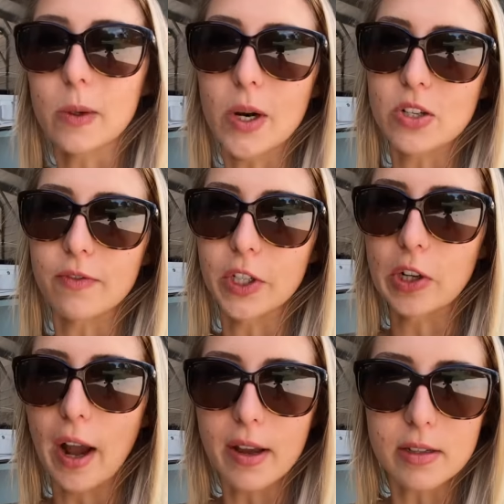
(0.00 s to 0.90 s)
question for
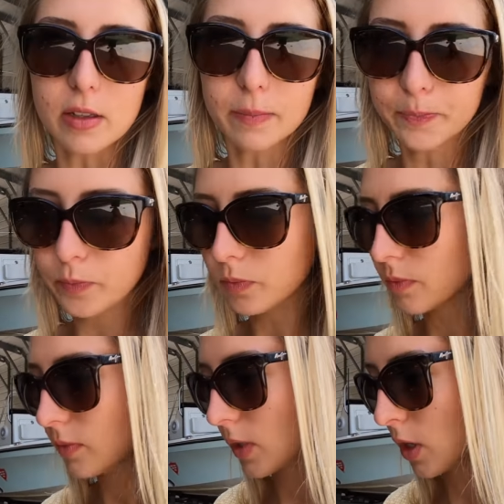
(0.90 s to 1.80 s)
you guys.
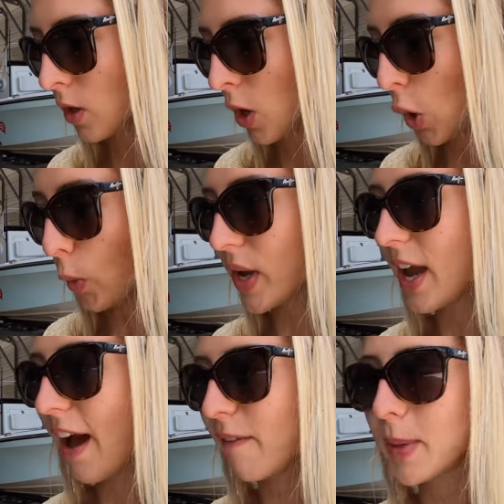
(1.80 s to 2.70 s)
We
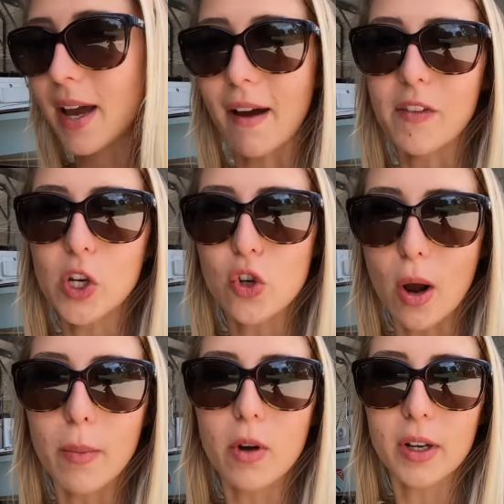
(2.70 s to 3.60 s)
have been having
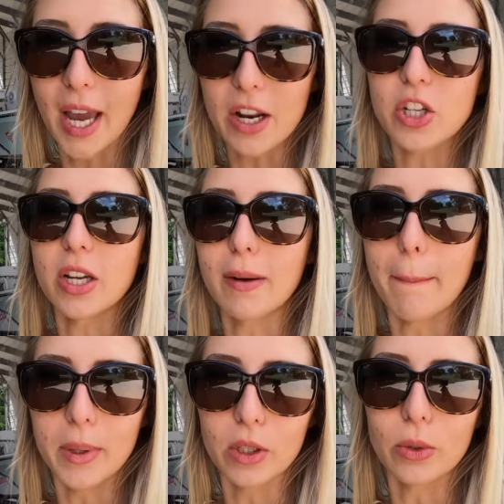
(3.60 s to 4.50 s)
trouble catching
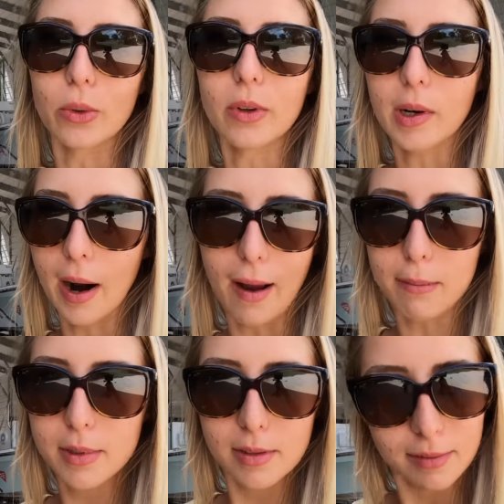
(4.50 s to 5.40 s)
blue
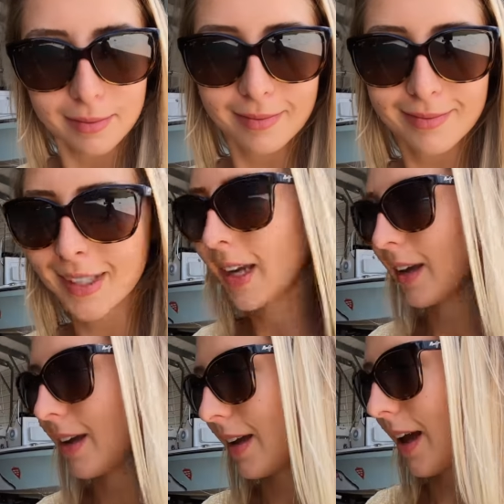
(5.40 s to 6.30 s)
crabs.
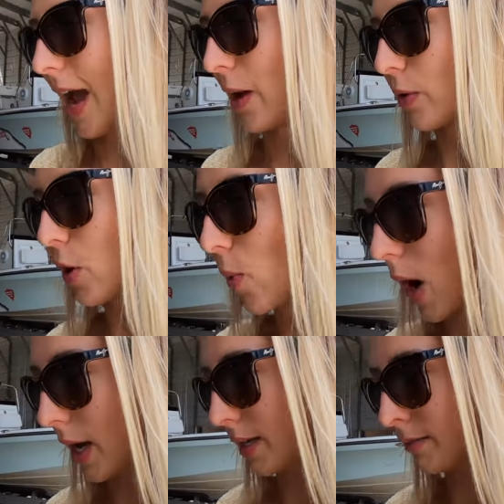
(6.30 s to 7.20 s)
I don't know
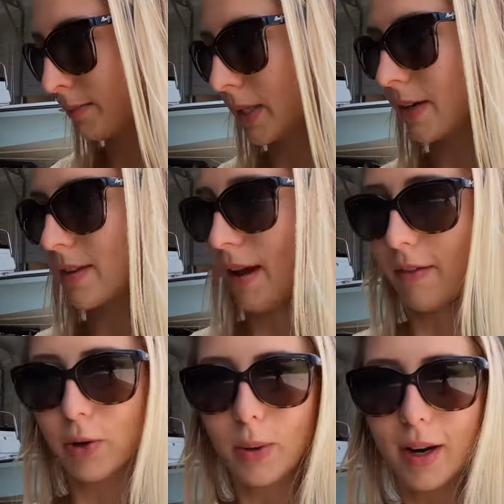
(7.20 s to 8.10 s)
why, because
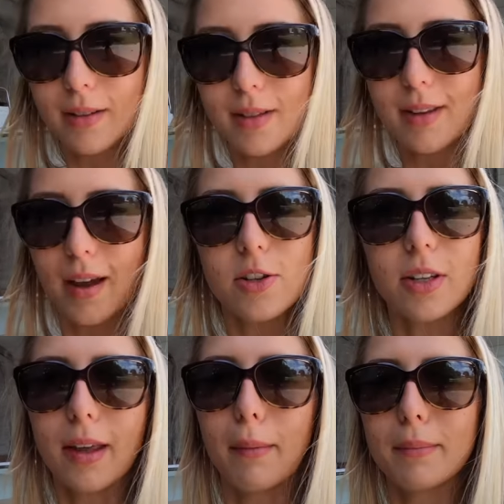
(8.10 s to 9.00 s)
everyone else is
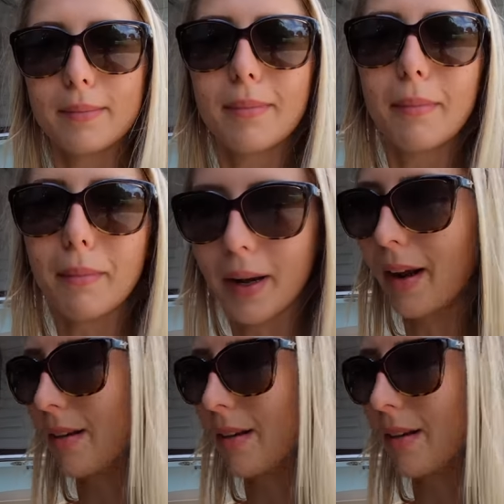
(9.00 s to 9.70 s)
catching them but